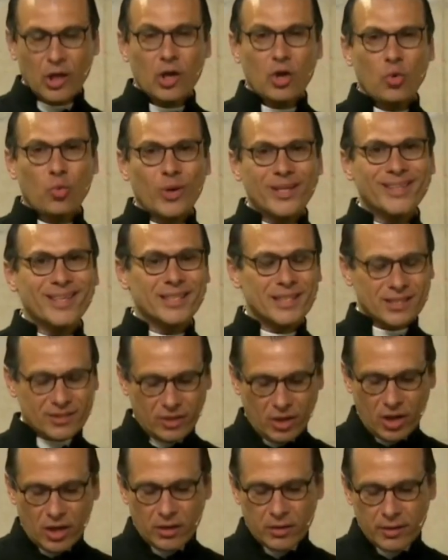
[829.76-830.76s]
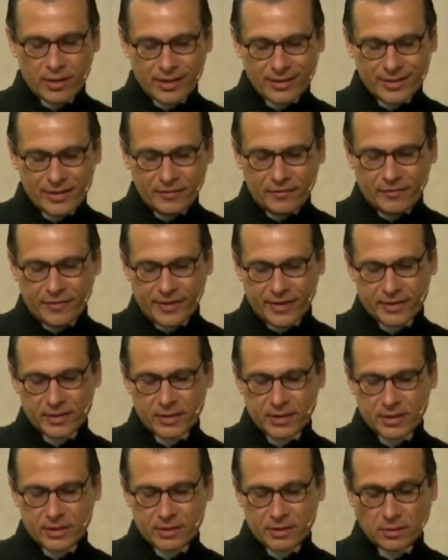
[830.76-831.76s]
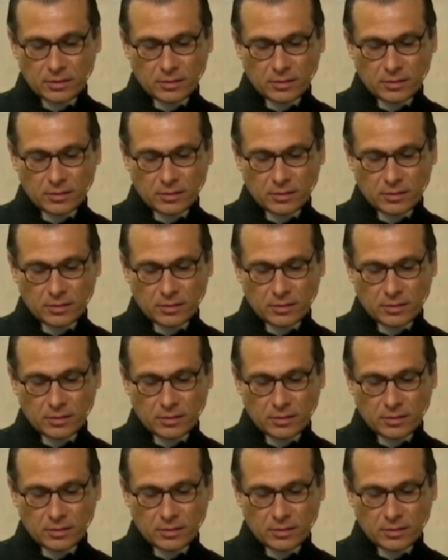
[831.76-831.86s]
What a stark difference